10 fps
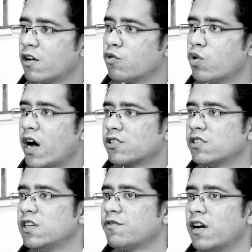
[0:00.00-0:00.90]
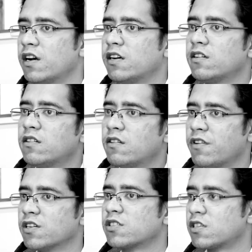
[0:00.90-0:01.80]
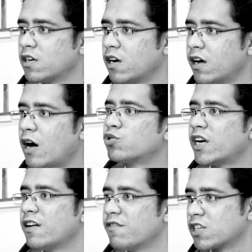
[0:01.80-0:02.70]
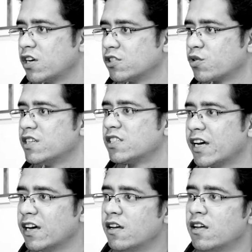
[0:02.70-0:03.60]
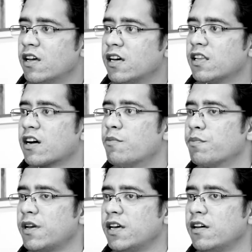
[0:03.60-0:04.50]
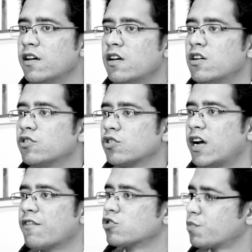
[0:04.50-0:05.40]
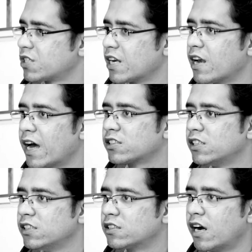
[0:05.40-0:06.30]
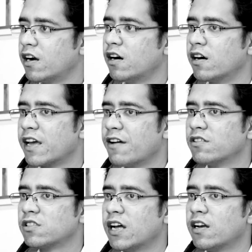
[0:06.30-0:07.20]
who actually funded the first outside investor, as you can say, in the company. So that was rupees 10 lakhs he gave us, and